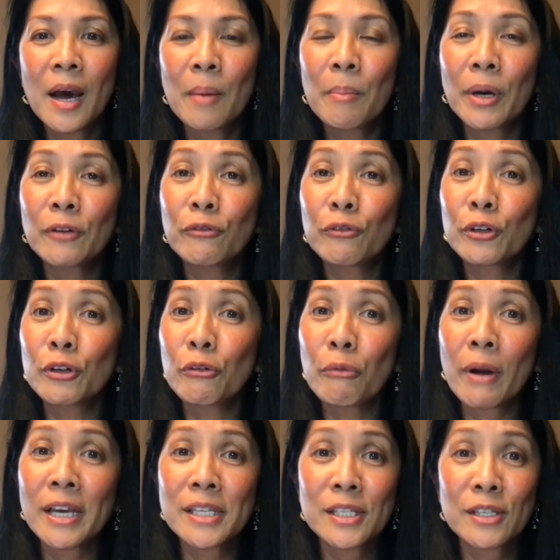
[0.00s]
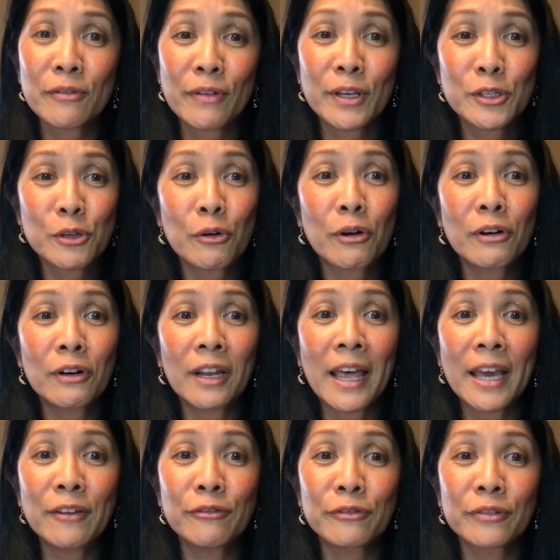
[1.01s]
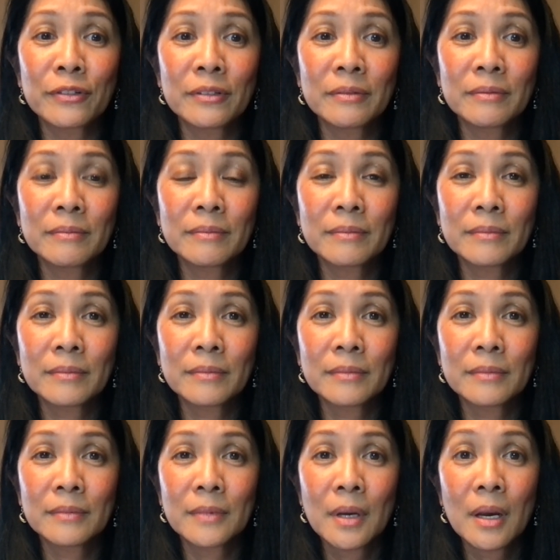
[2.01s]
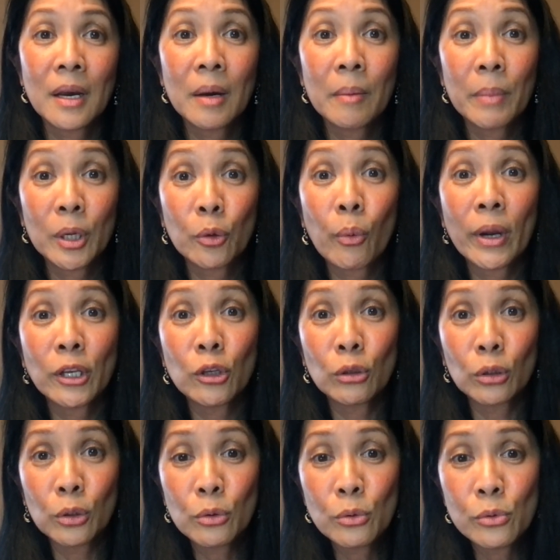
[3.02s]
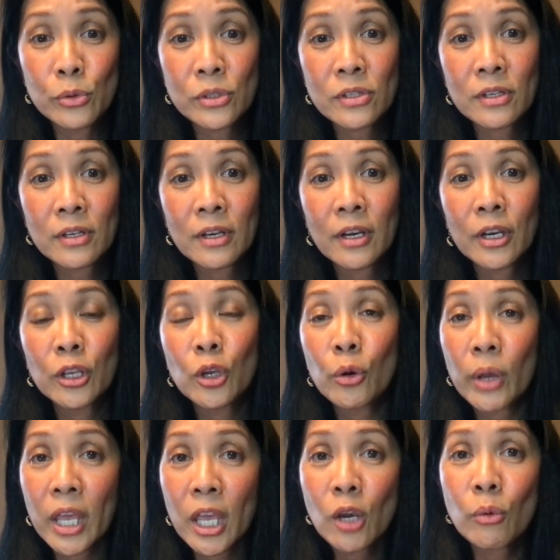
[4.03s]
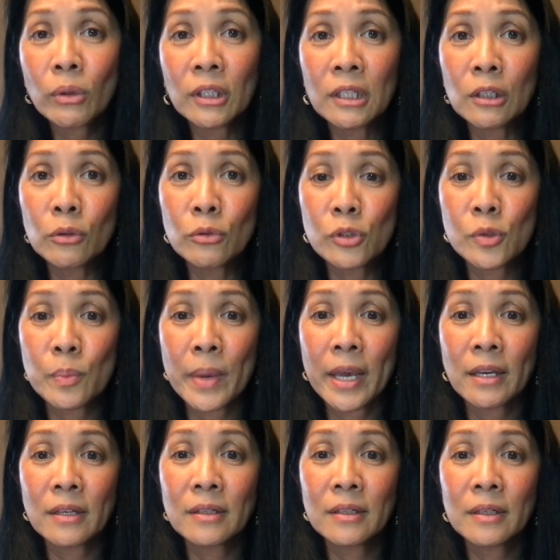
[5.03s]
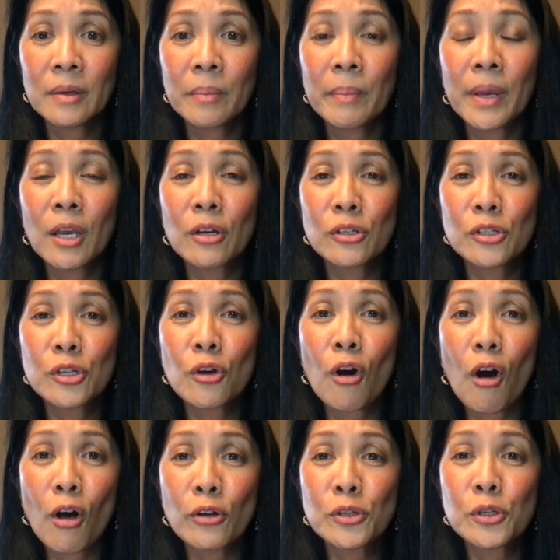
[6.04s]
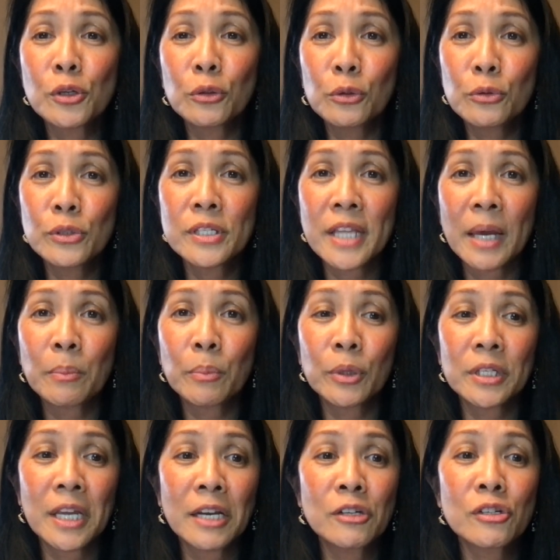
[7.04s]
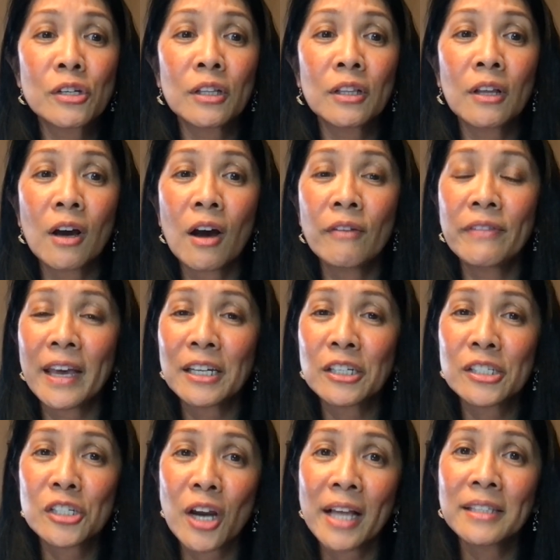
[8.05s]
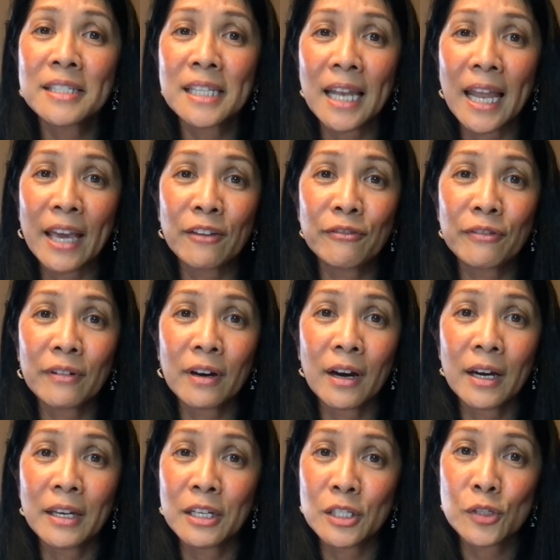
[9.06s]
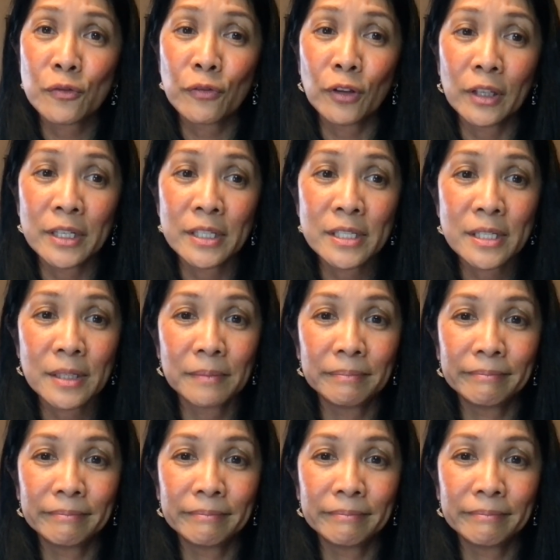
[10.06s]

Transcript: but for the rest of his or her life. But when you lose, you equally lose big because you also lose that potential of that child's life at its fullest.